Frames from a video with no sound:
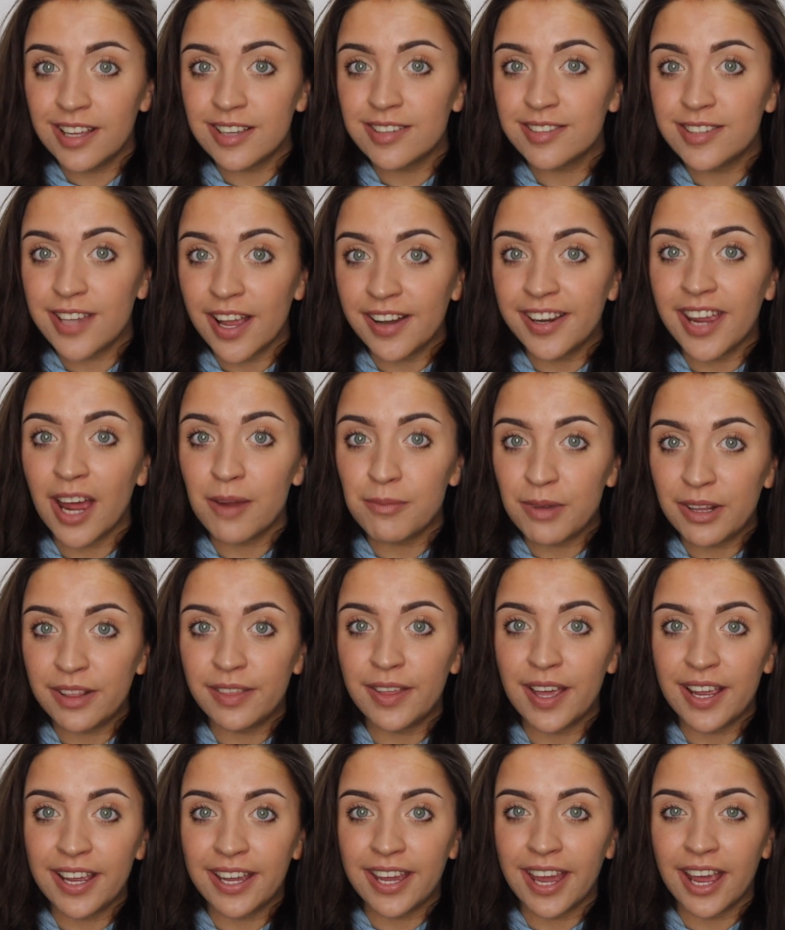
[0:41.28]
this did get me
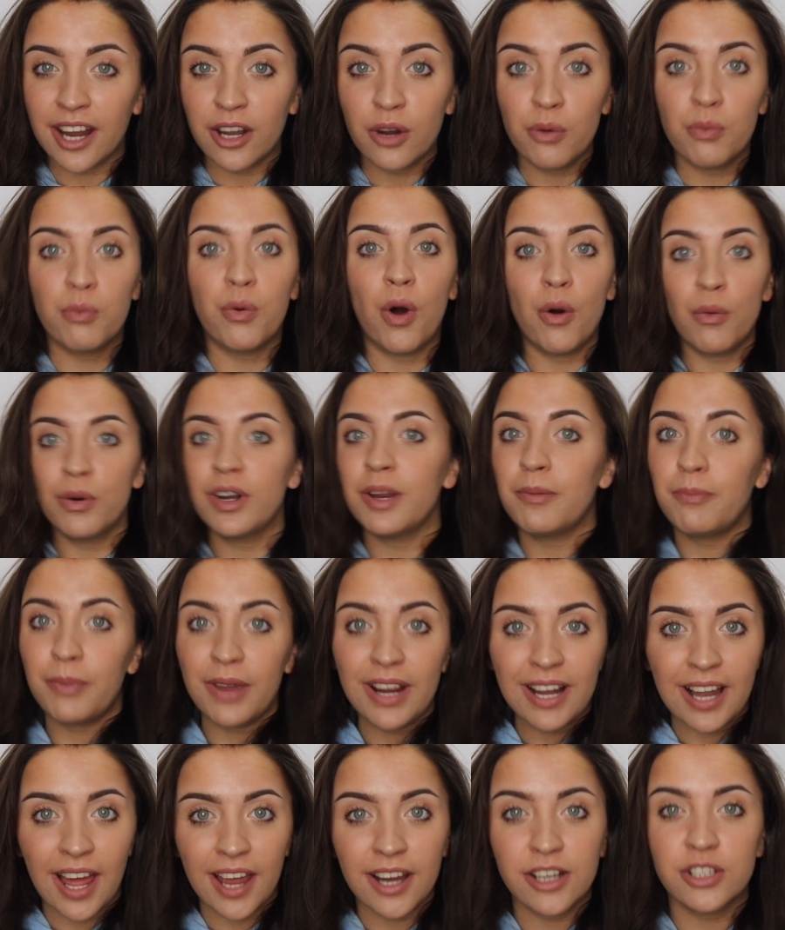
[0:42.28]
thinking, what would it
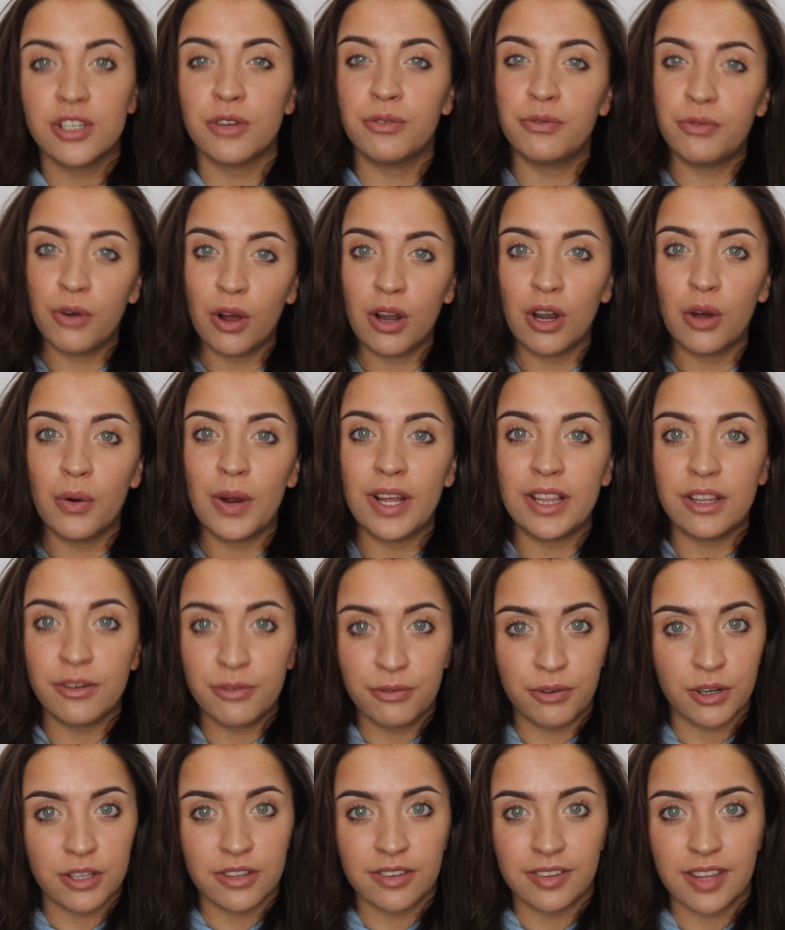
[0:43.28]
be like to follow in
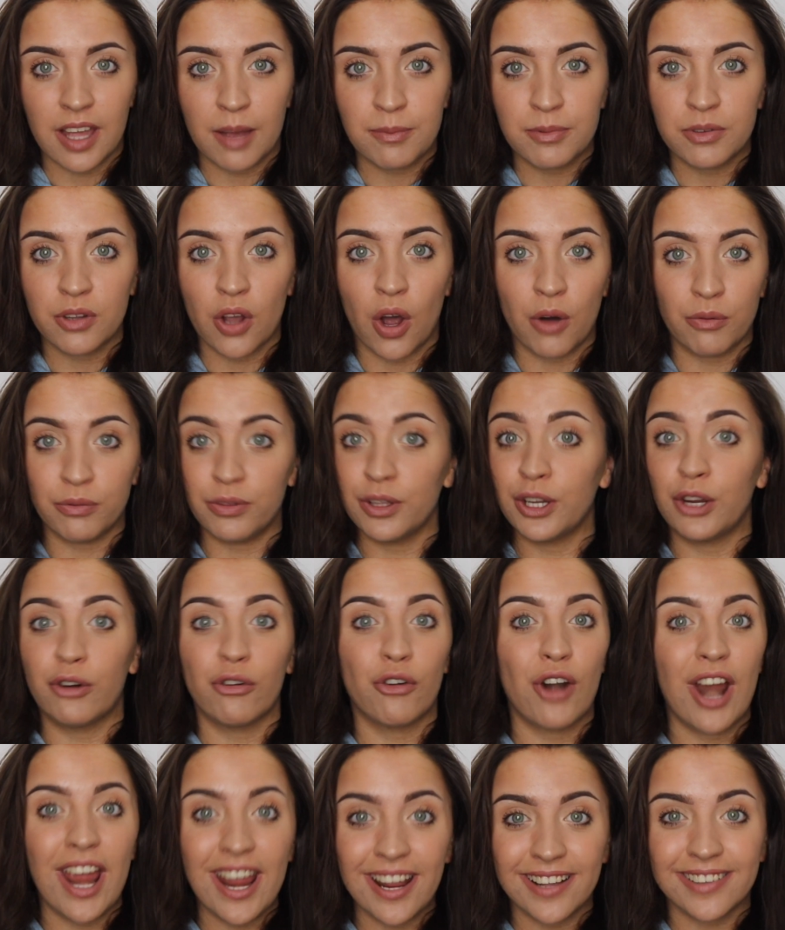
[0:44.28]
the footsteps of the
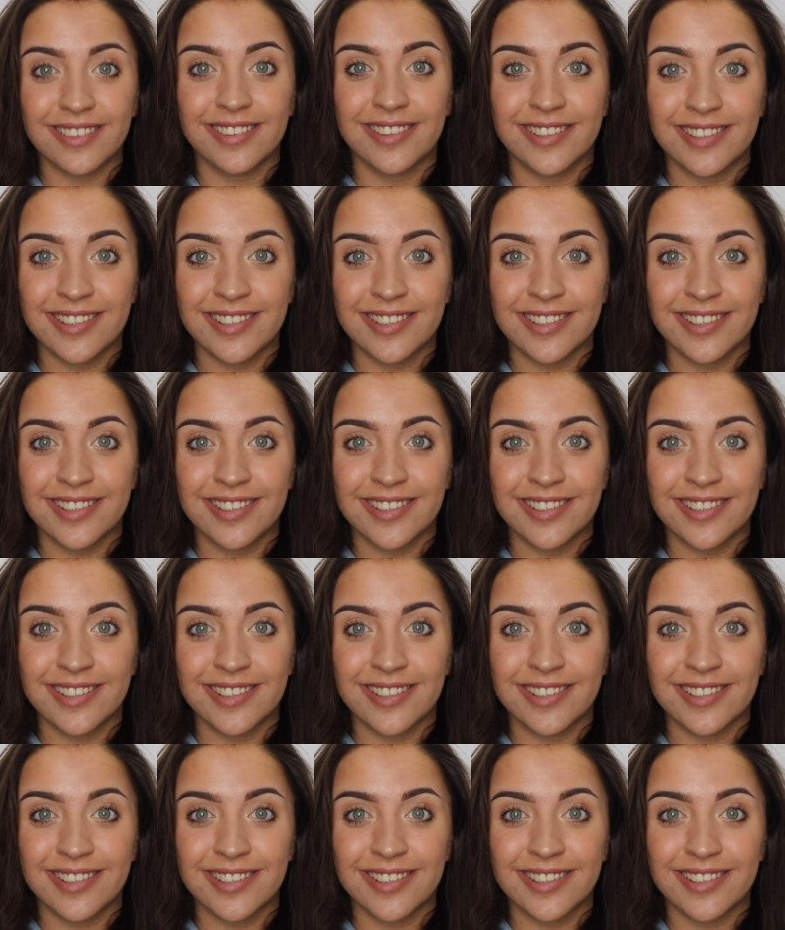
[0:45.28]
greats?